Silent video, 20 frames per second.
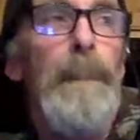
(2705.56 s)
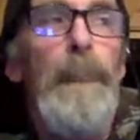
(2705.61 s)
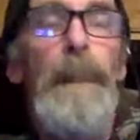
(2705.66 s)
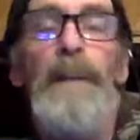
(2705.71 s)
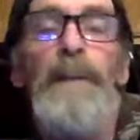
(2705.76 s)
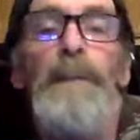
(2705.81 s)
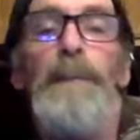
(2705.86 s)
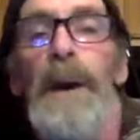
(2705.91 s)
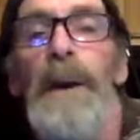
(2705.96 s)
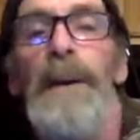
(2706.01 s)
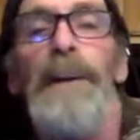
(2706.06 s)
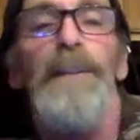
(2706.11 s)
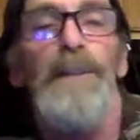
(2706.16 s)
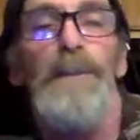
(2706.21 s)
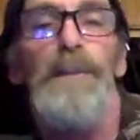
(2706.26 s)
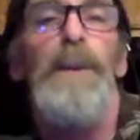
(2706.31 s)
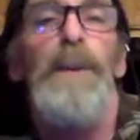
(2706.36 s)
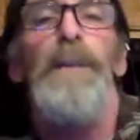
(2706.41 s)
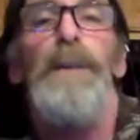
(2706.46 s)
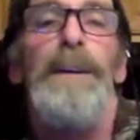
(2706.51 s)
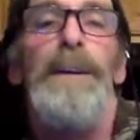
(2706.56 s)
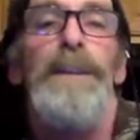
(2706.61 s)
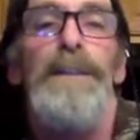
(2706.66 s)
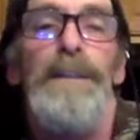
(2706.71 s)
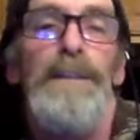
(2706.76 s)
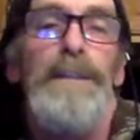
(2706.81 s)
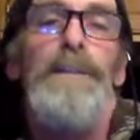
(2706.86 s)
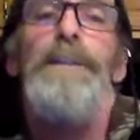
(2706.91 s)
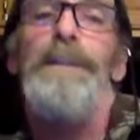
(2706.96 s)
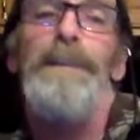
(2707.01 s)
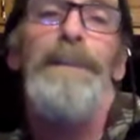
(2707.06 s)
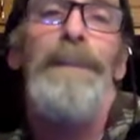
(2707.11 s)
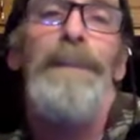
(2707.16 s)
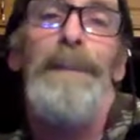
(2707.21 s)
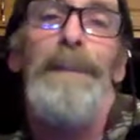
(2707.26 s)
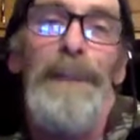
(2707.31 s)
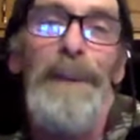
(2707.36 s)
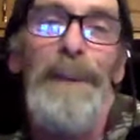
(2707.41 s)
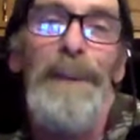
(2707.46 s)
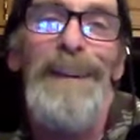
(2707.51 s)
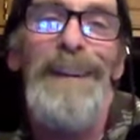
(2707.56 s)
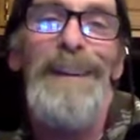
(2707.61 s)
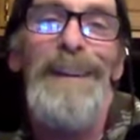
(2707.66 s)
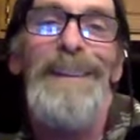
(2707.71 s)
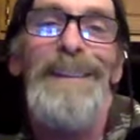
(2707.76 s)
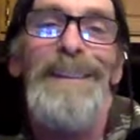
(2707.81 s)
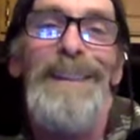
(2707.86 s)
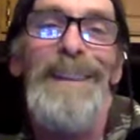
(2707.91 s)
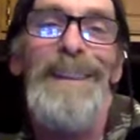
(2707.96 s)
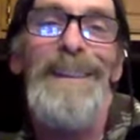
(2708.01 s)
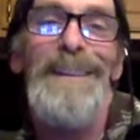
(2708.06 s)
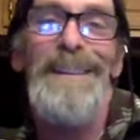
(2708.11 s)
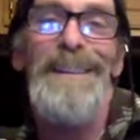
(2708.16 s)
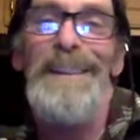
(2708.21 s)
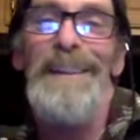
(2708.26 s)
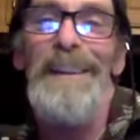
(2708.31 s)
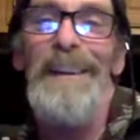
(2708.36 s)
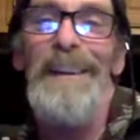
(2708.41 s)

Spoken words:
that's my experience in a sense.